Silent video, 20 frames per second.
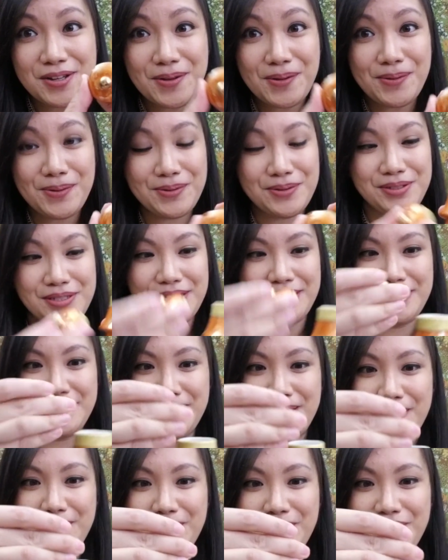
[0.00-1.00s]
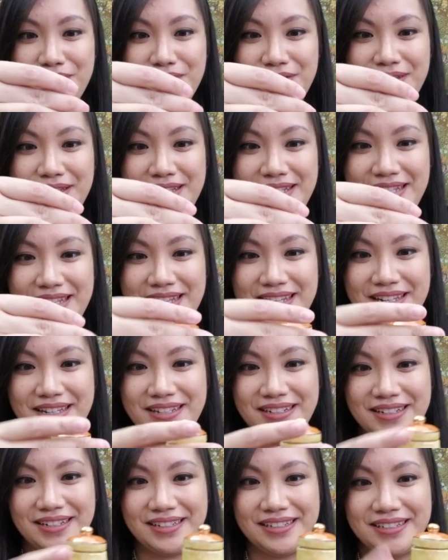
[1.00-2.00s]
goes on top of
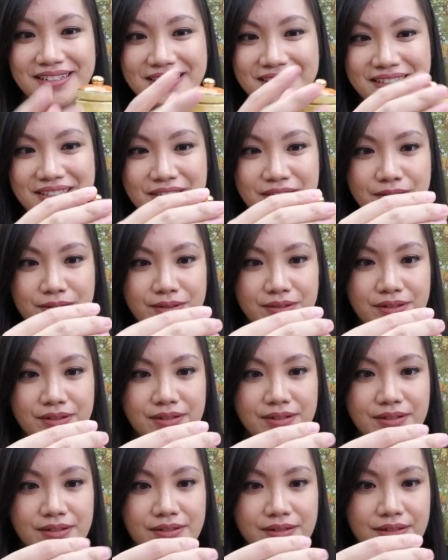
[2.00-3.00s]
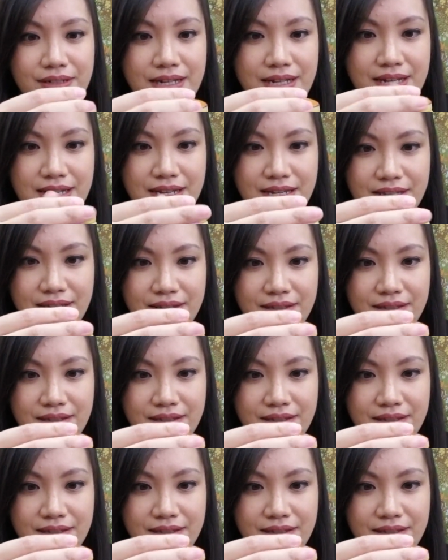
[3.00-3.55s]
here, right?